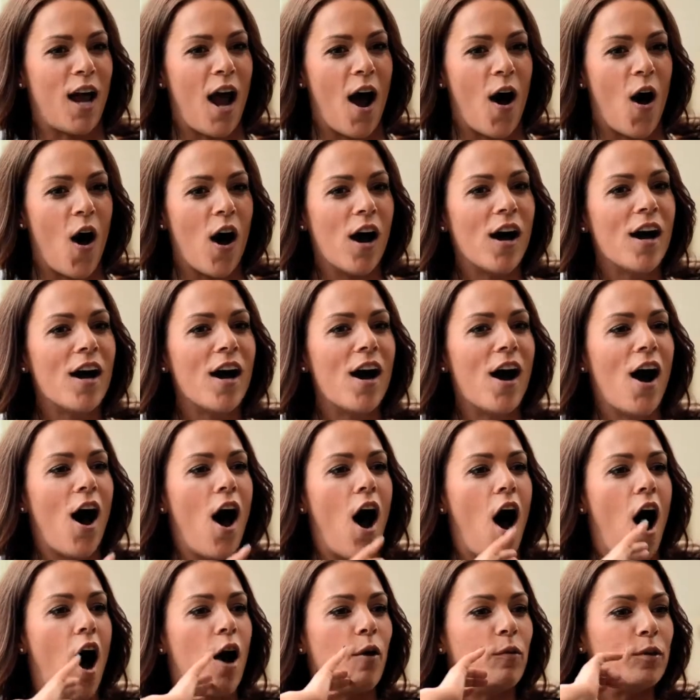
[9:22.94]
an hour,
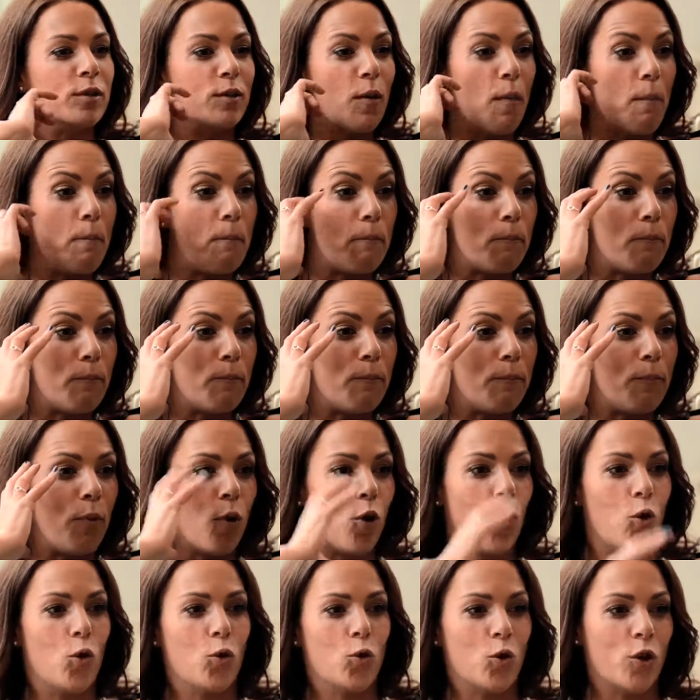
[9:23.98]
I was
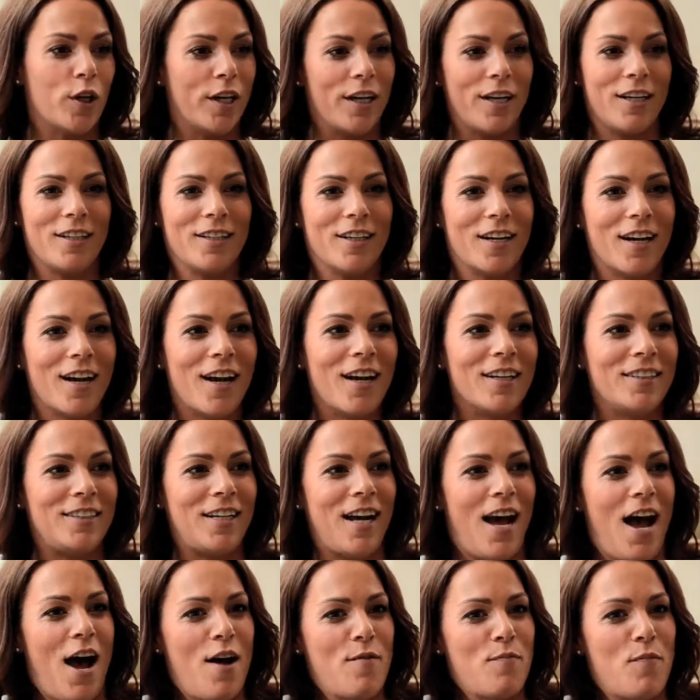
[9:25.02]
bawling
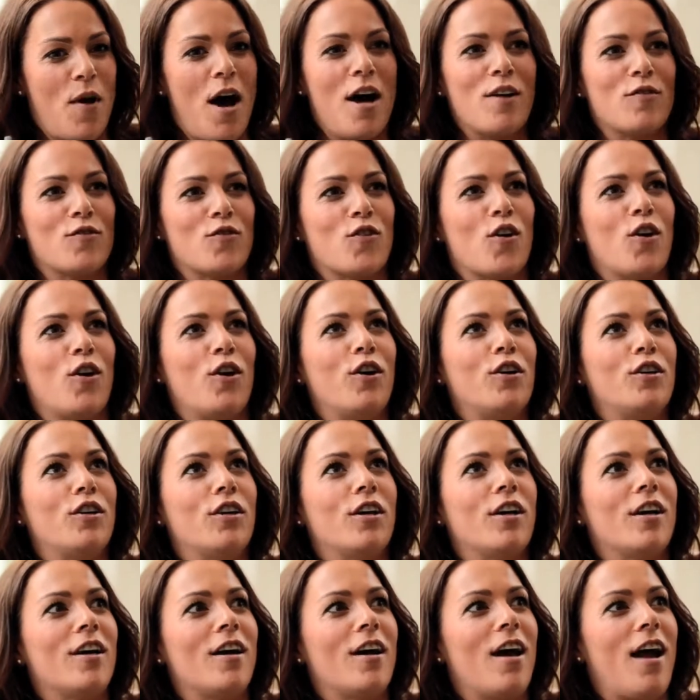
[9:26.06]
down Punt Road